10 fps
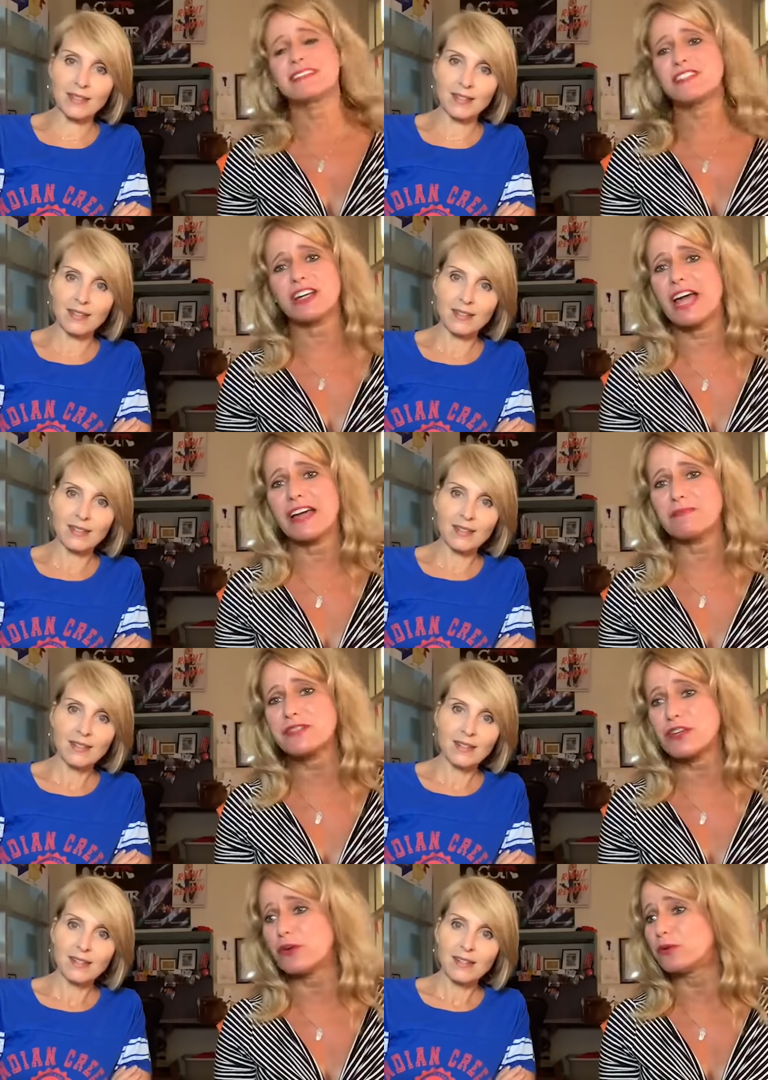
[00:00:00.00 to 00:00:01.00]
Speaker 1: It's, I
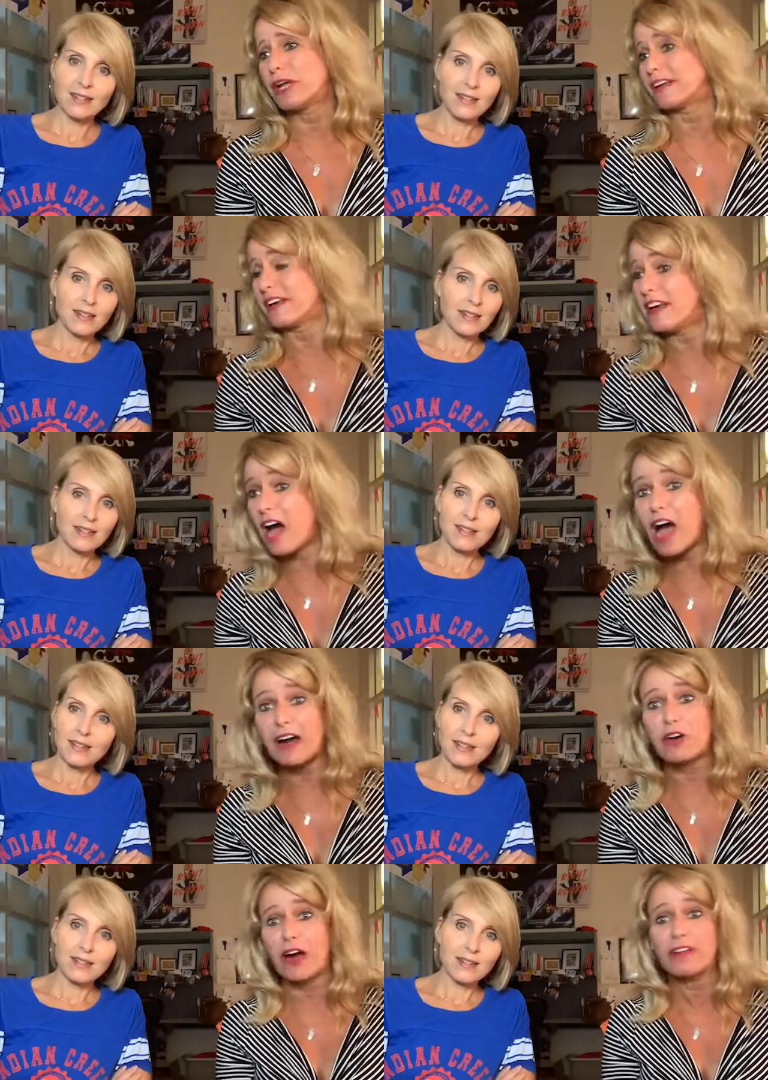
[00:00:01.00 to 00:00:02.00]
am so like
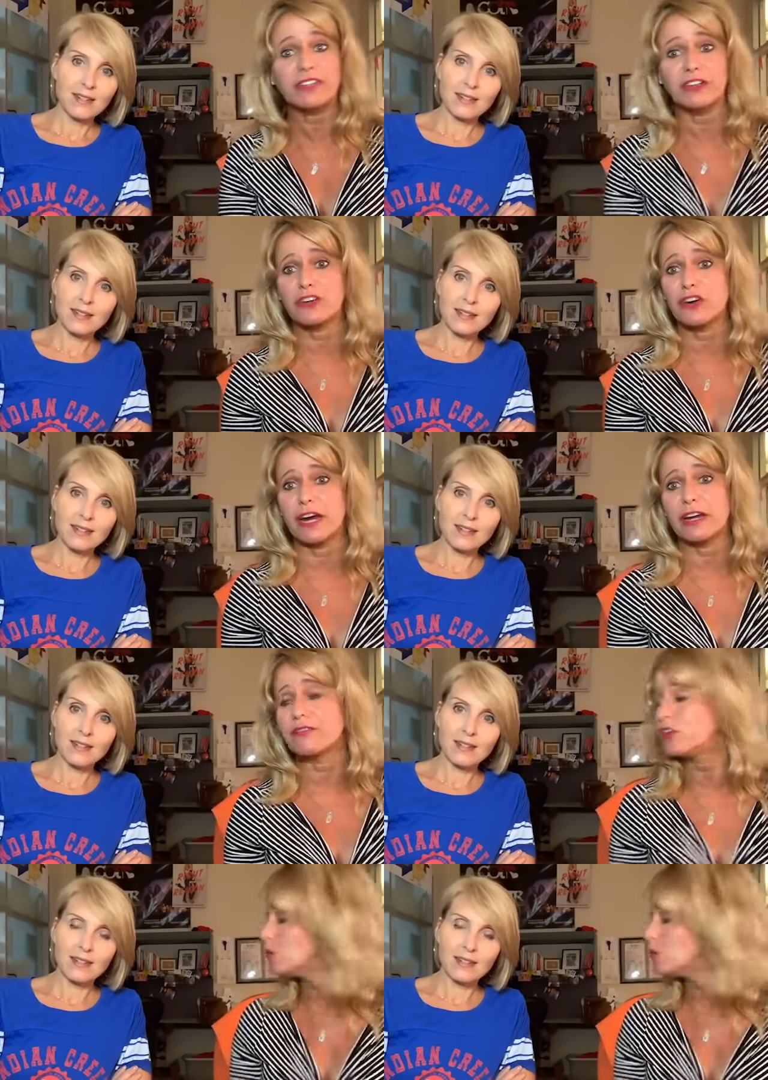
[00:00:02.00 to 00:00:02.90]
not crafty or creative.